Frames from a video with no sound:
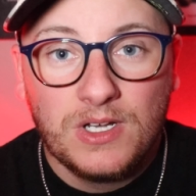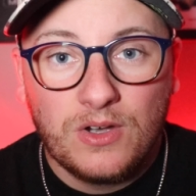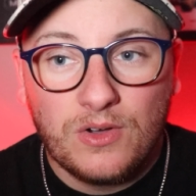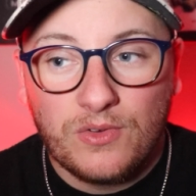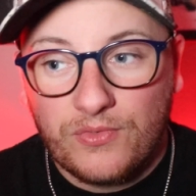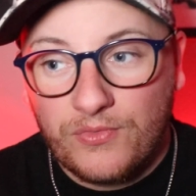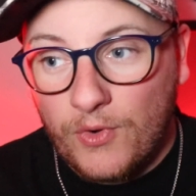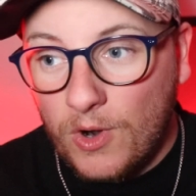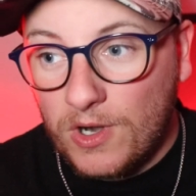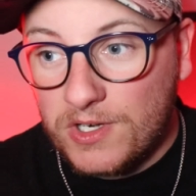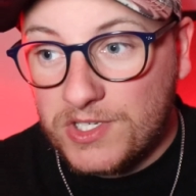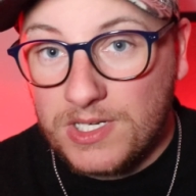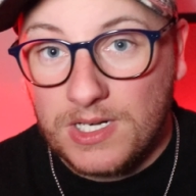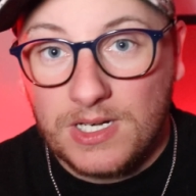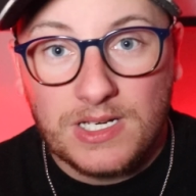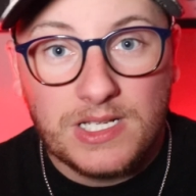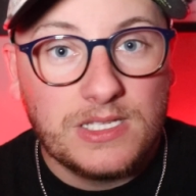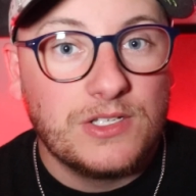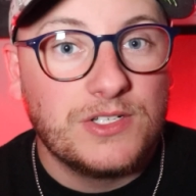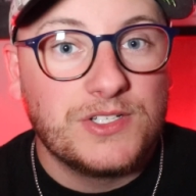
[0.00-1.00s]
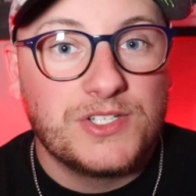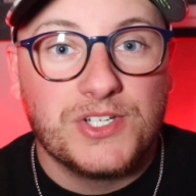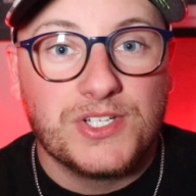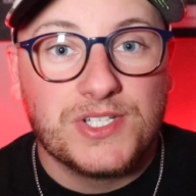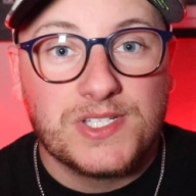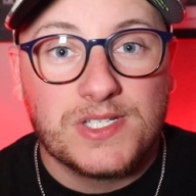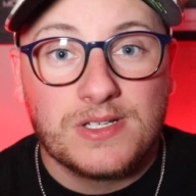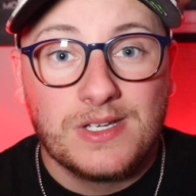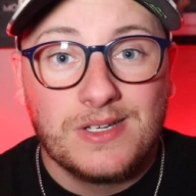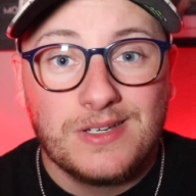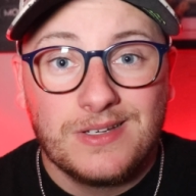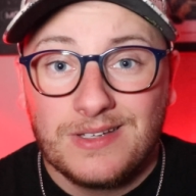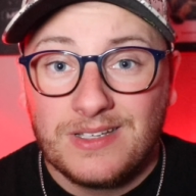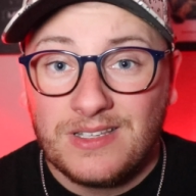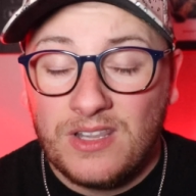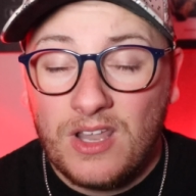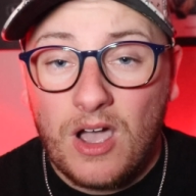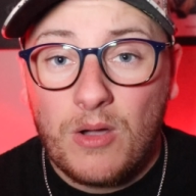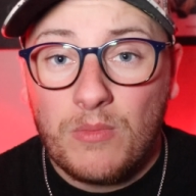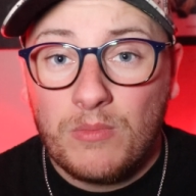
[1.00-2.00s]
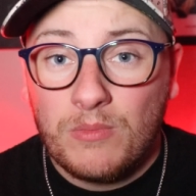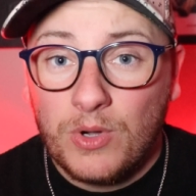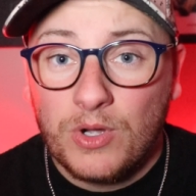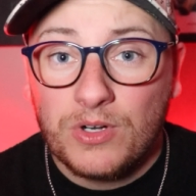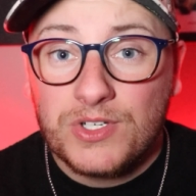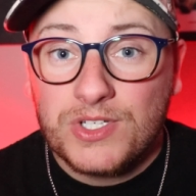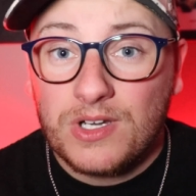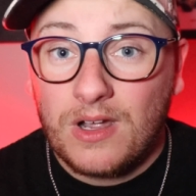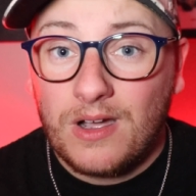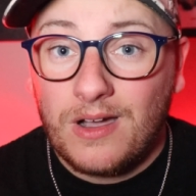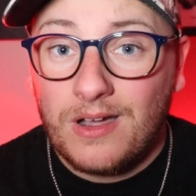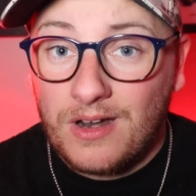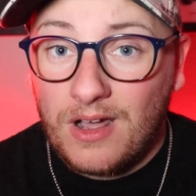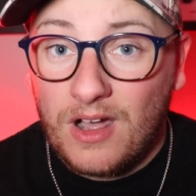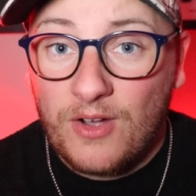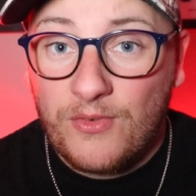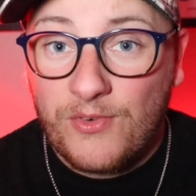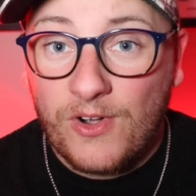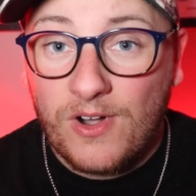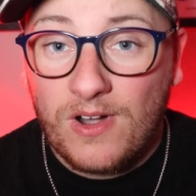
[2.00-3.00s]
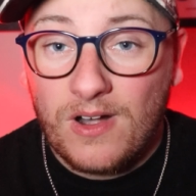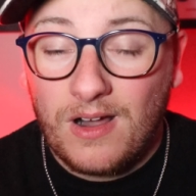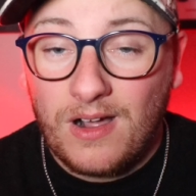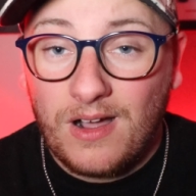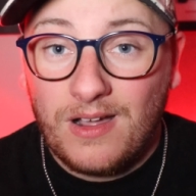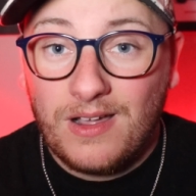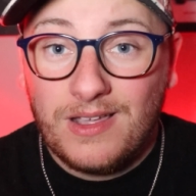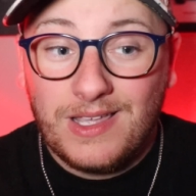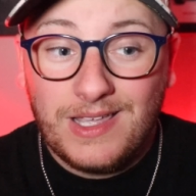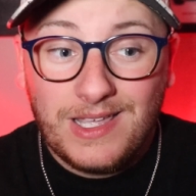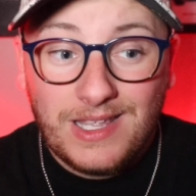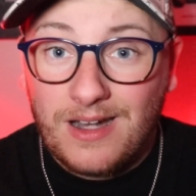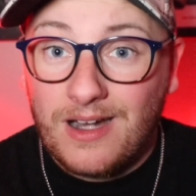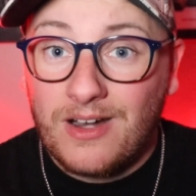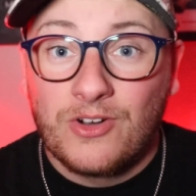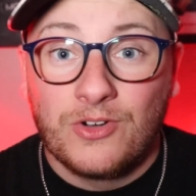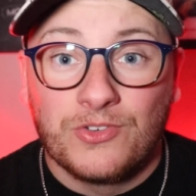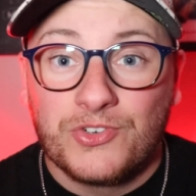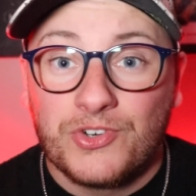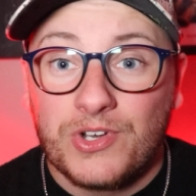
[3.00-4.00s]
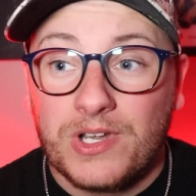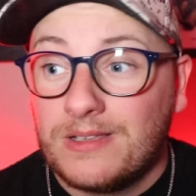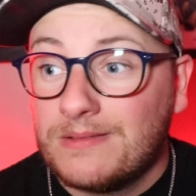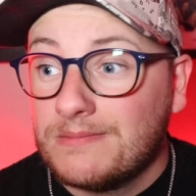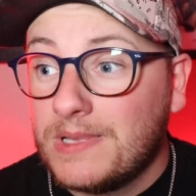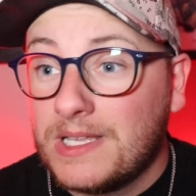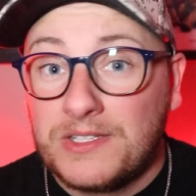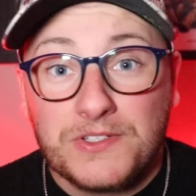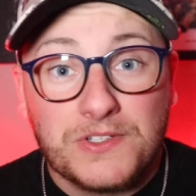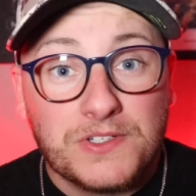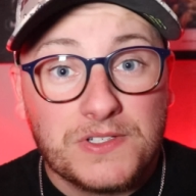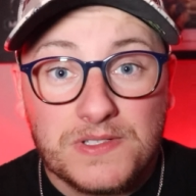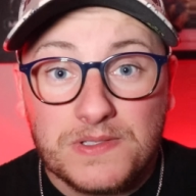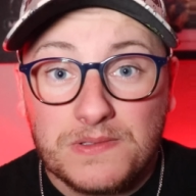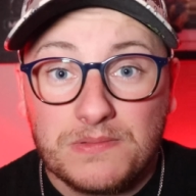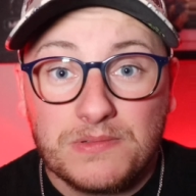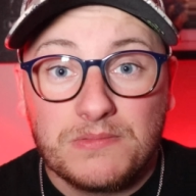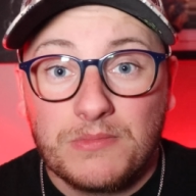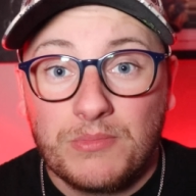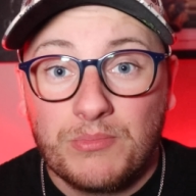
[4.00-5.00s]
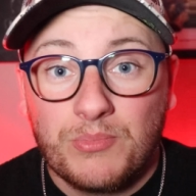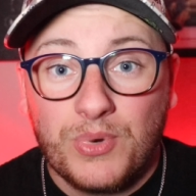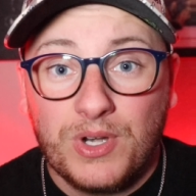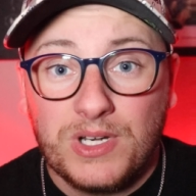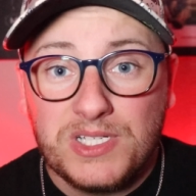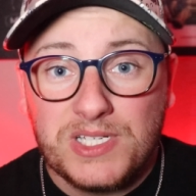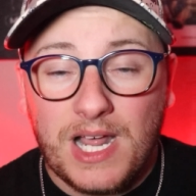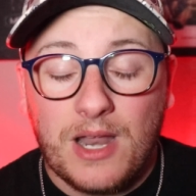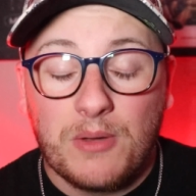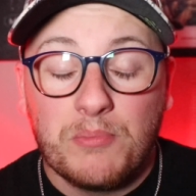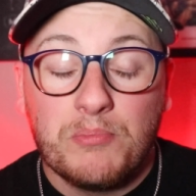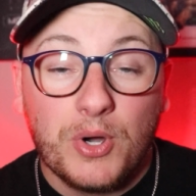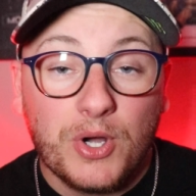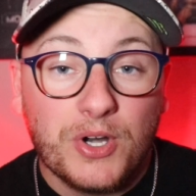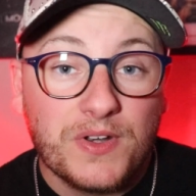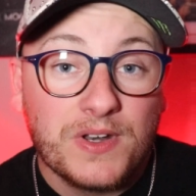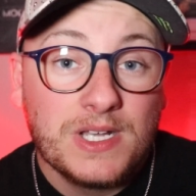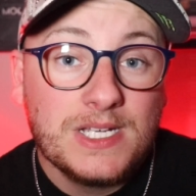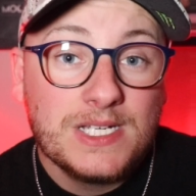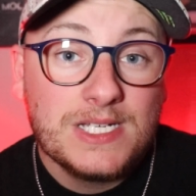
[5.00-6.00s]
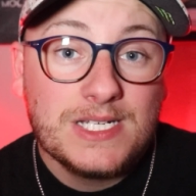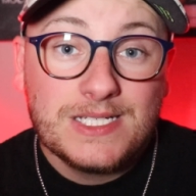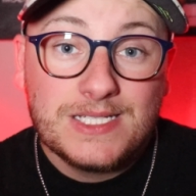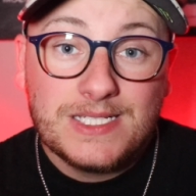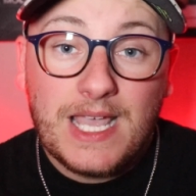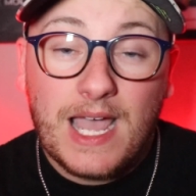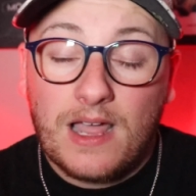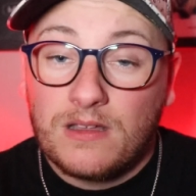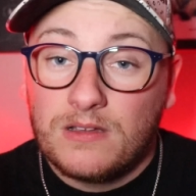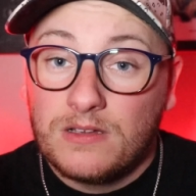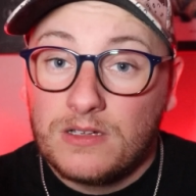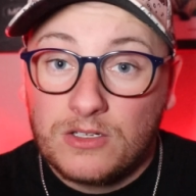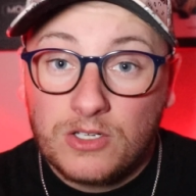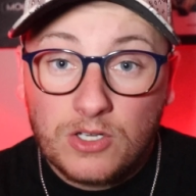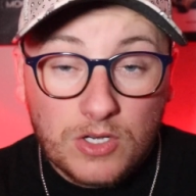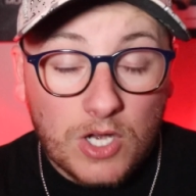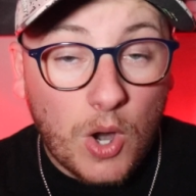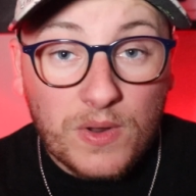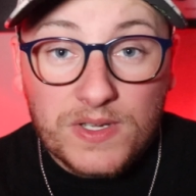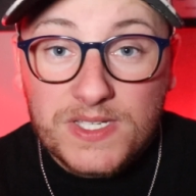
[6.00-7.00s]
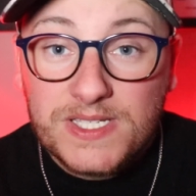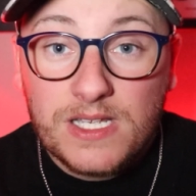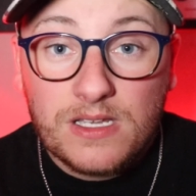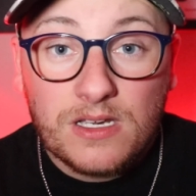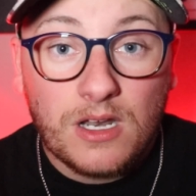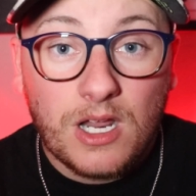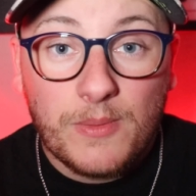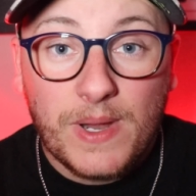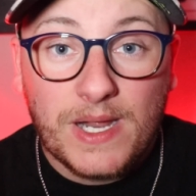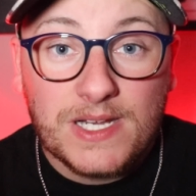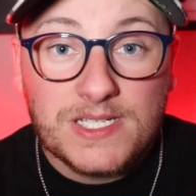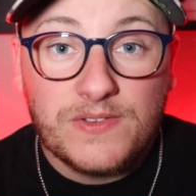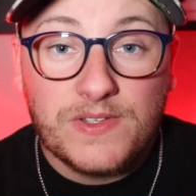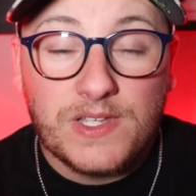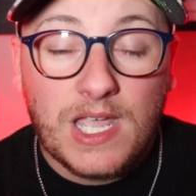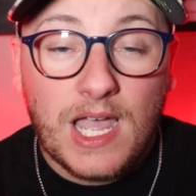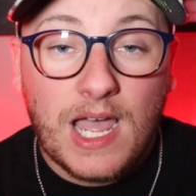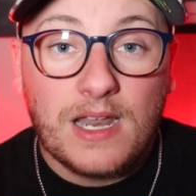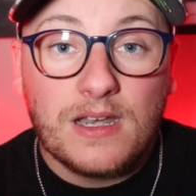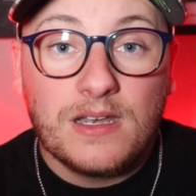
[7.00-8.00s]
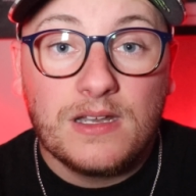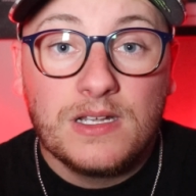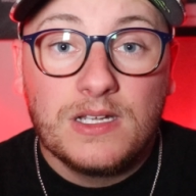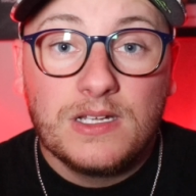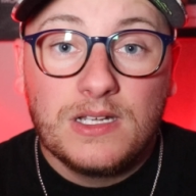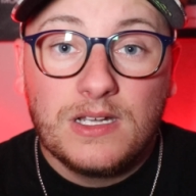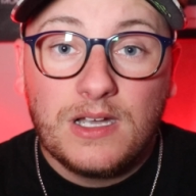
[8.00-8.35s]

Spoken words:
unfortunately there's just not much on offer in our country, and that's just pretty sad. But yeah, go and see it in IMAX if you can.